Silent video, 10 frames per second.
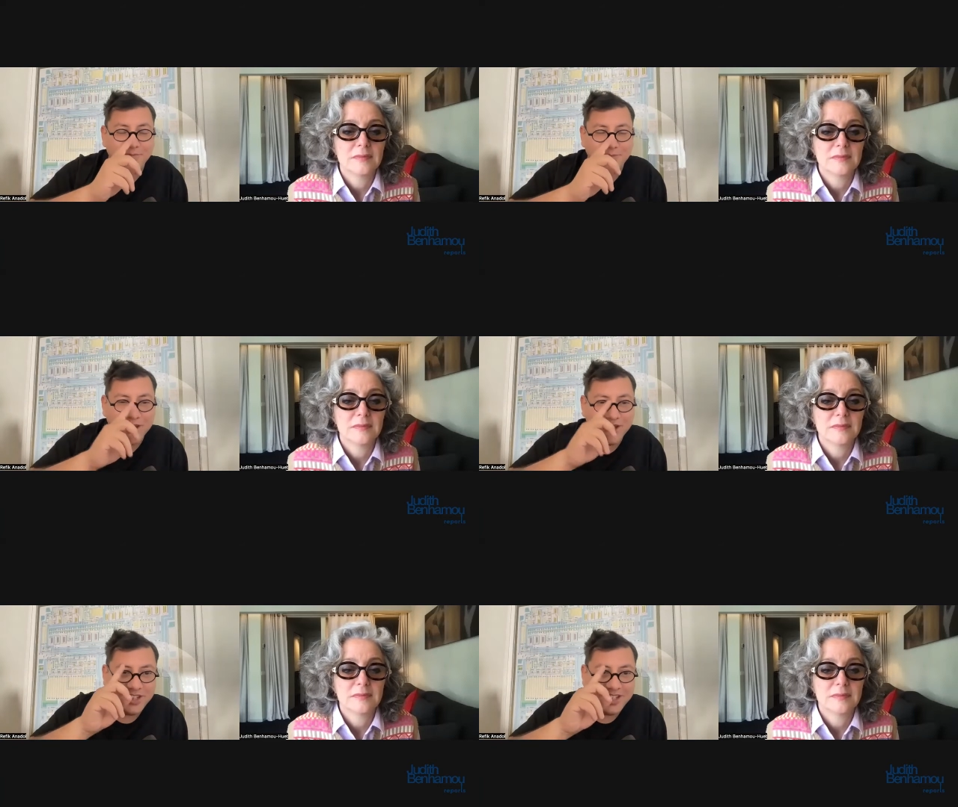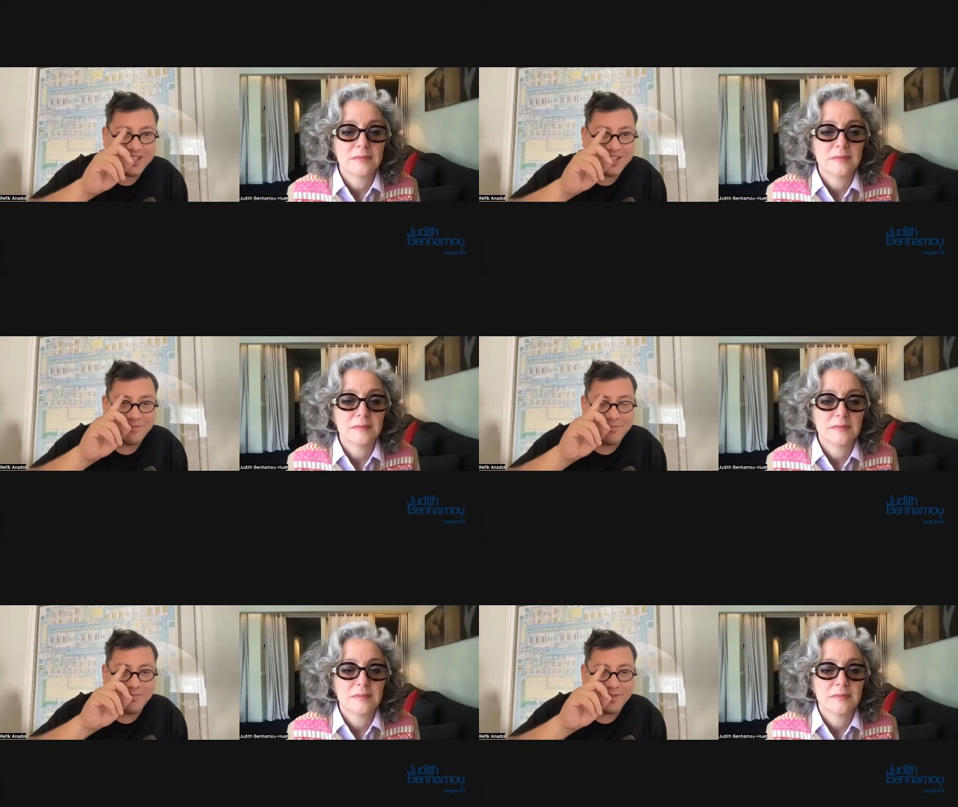Speaker 1: Machine
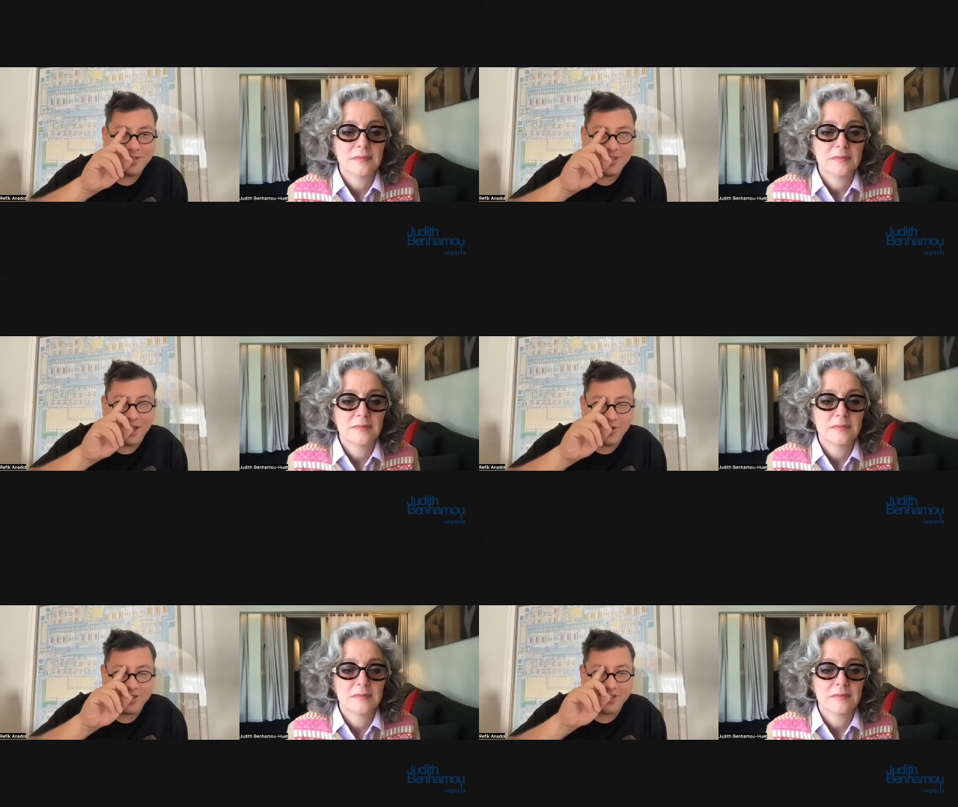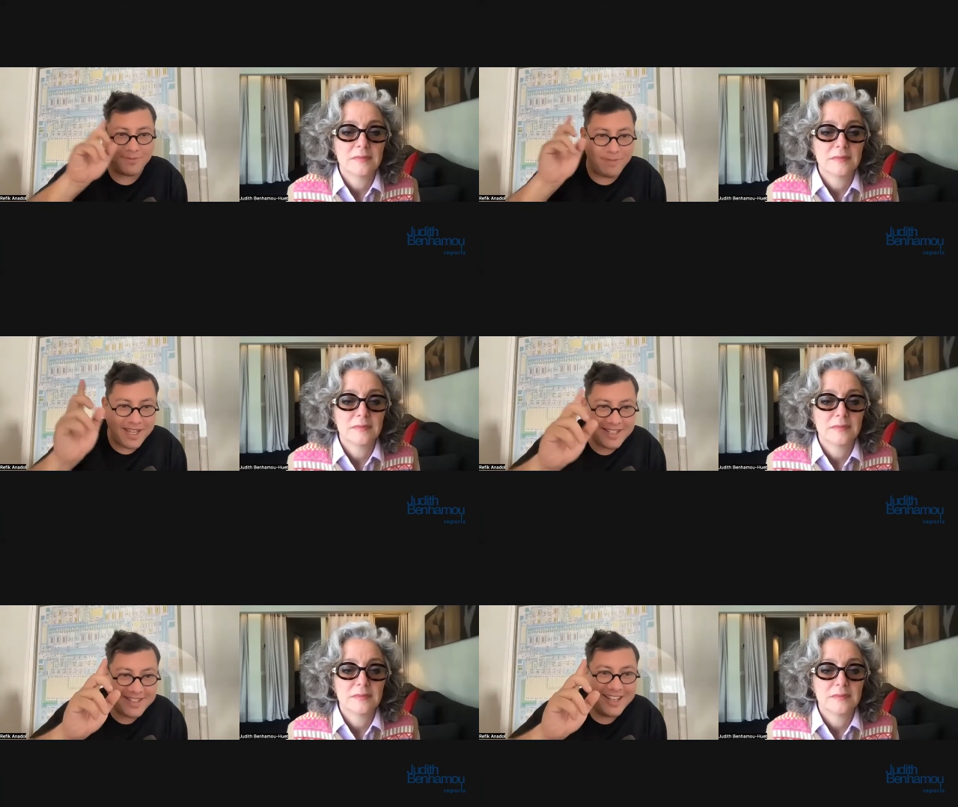Hallucinations
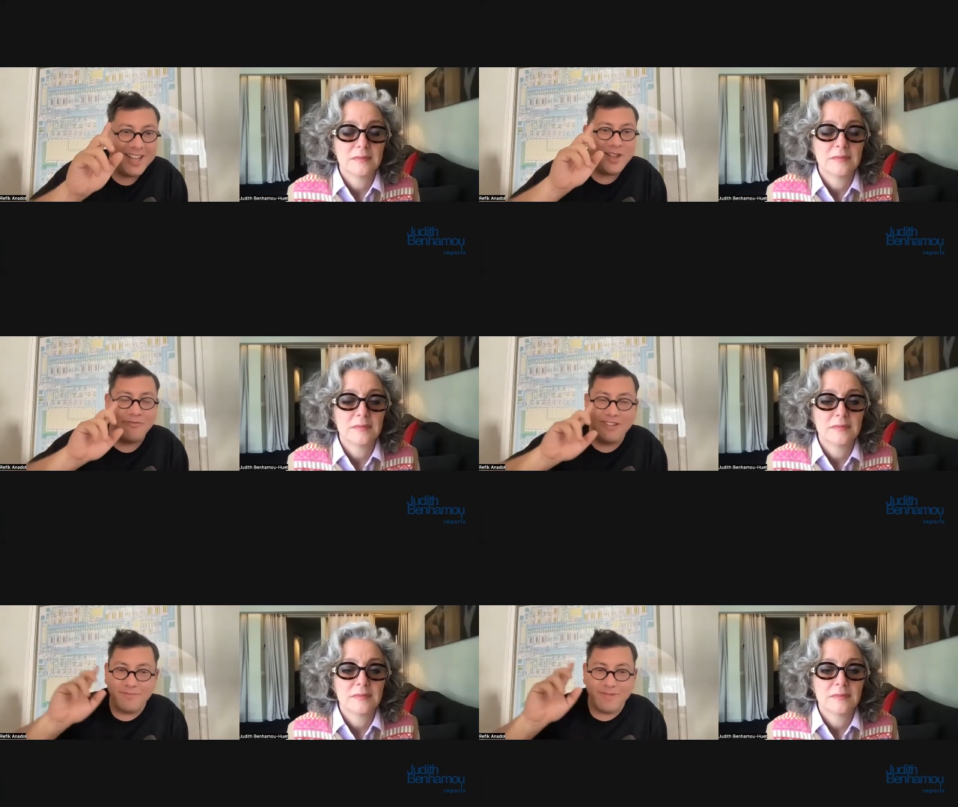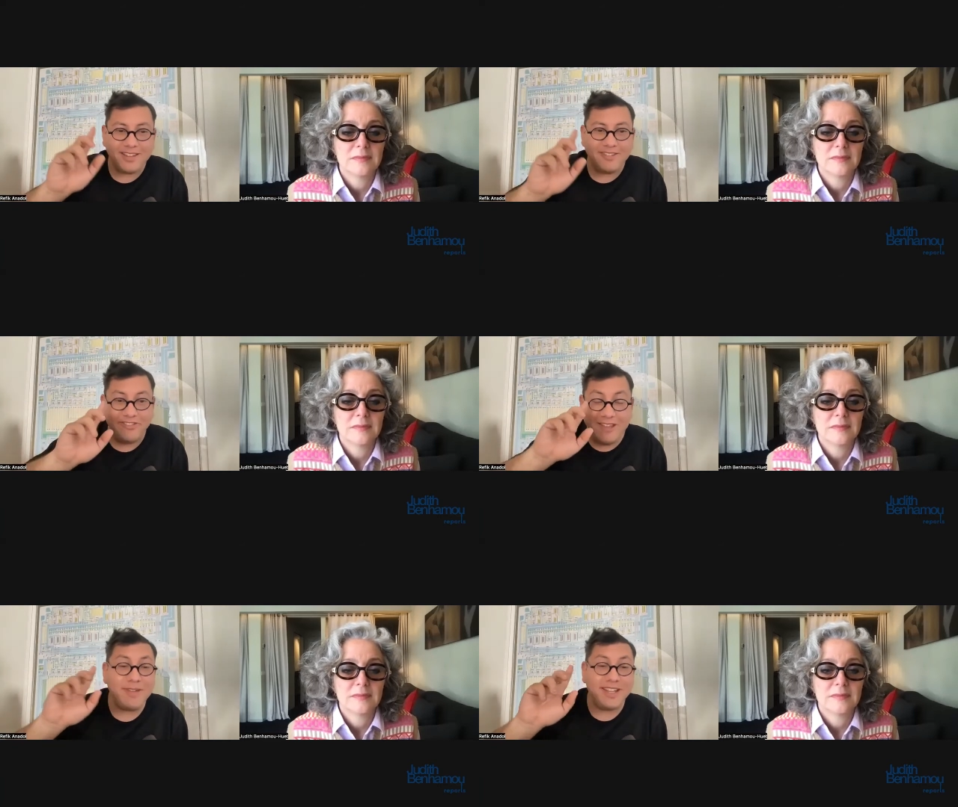Space. We made
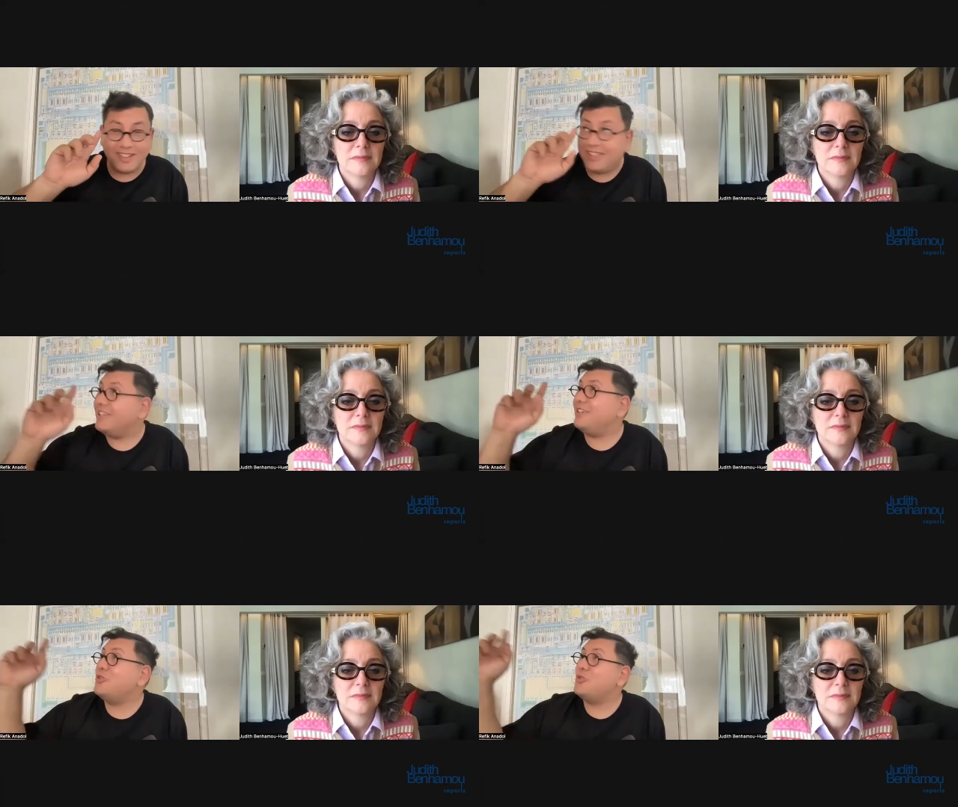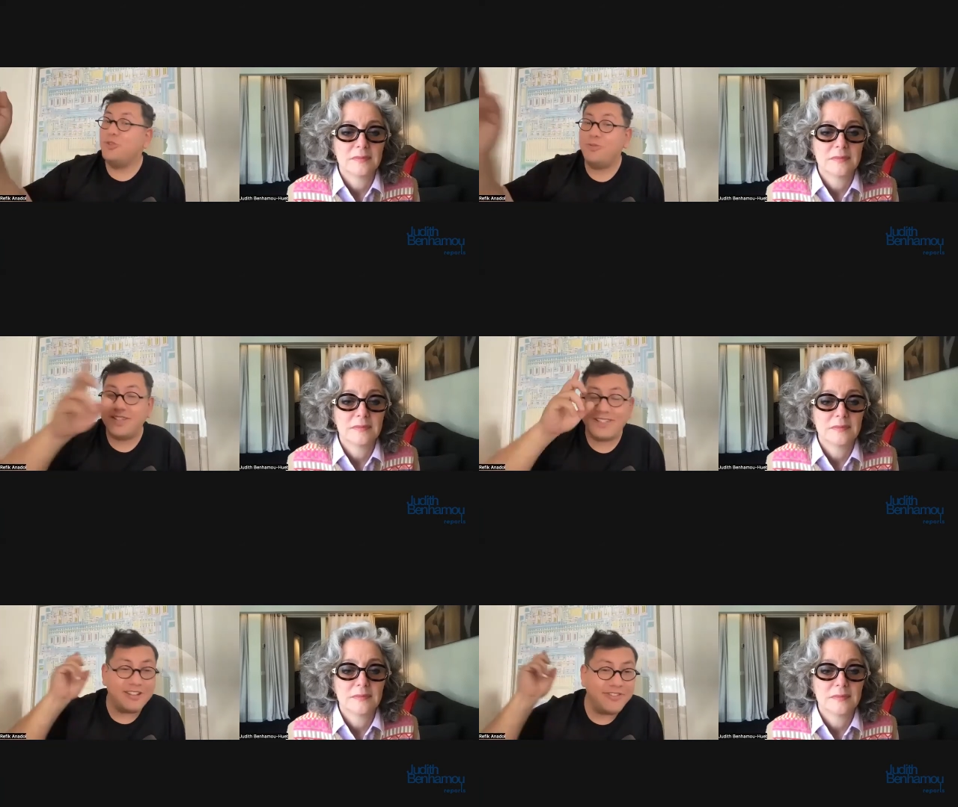we made the room
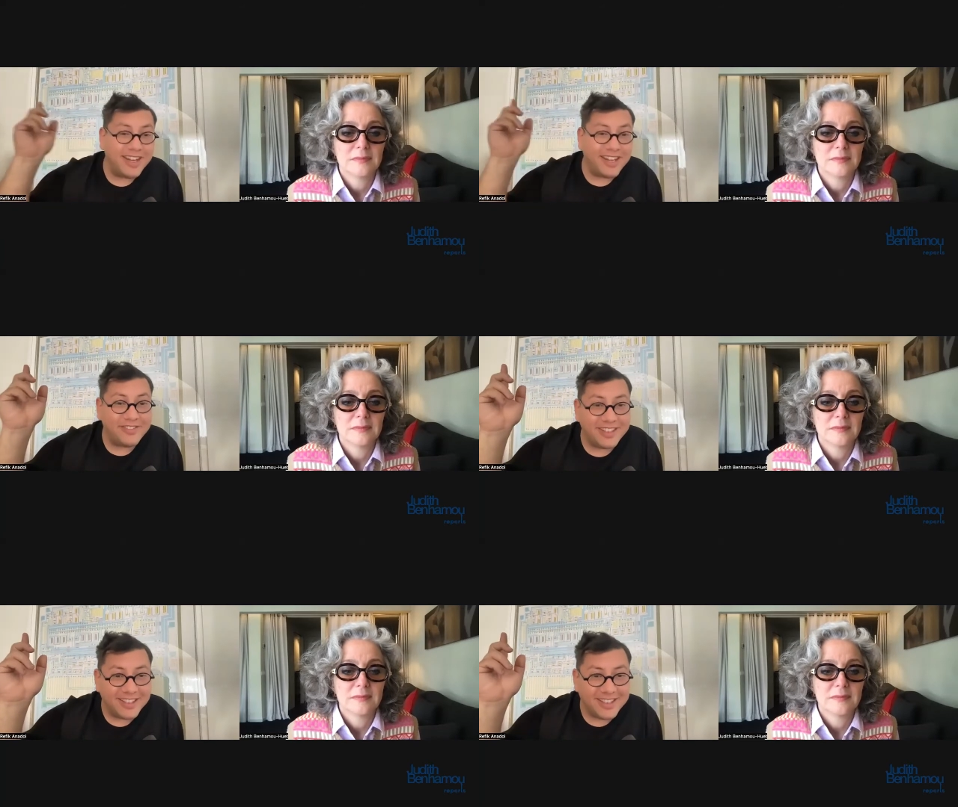itself NFT.